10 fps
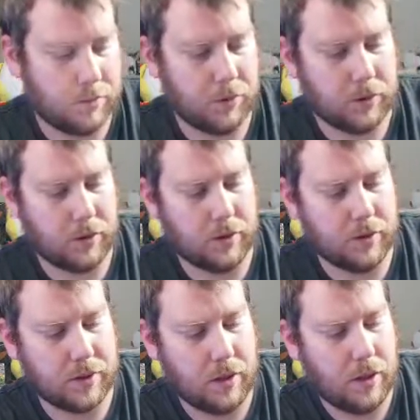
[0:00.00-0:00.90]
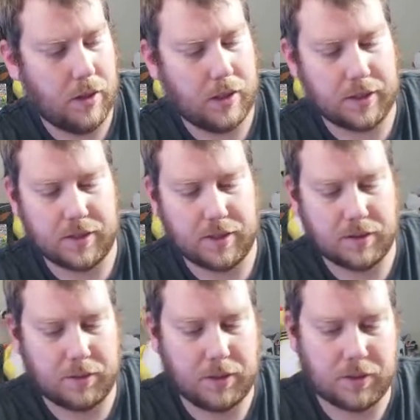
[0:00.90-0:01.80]
more cards. Like I said, some
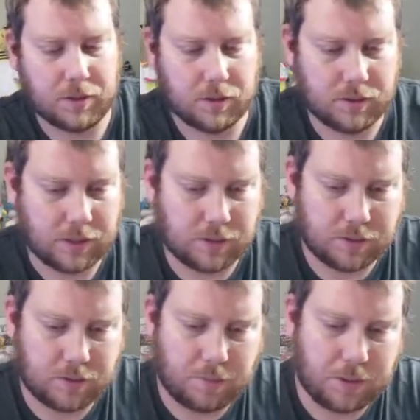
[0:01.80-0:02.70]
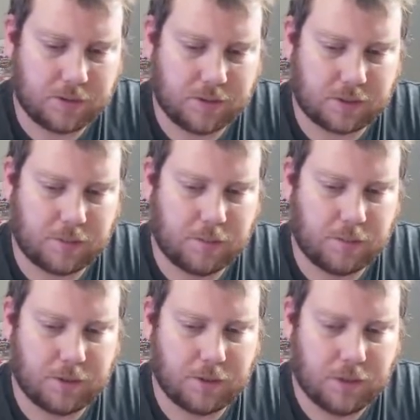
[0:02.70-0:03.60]
of these cards, like, there's some parents that come up
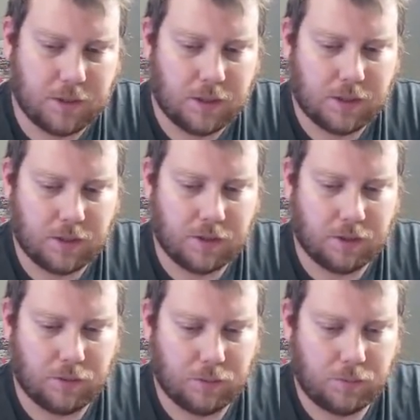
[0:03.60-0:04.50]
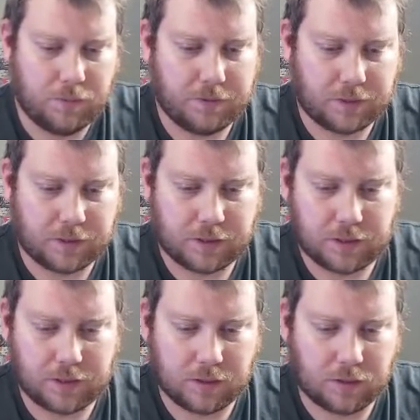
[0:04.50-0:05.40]
and, if they can
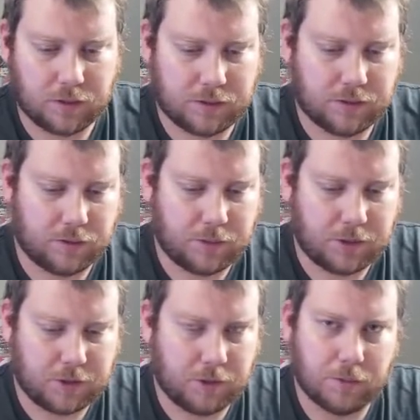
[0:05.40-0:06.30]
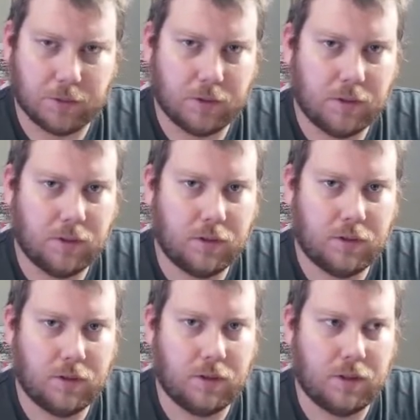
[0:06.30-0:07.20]
get a card that's a little bit cheaper
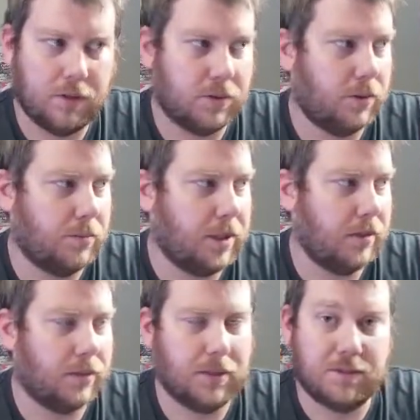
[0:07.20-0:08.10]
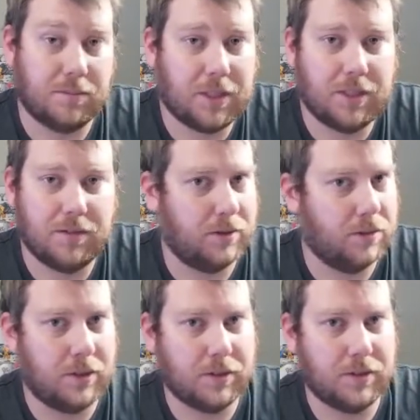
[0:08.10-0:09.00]
and it's already beat up, because some kids are
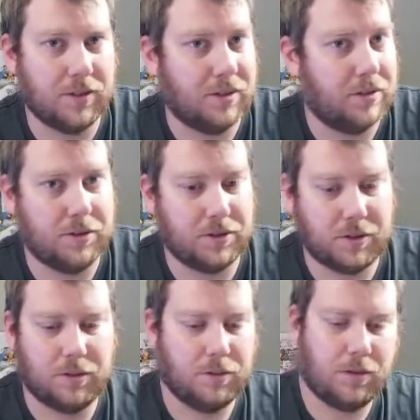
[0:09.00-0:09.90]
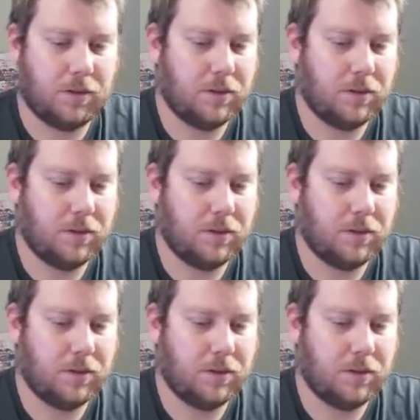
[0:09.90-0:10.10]
younger and they're just going to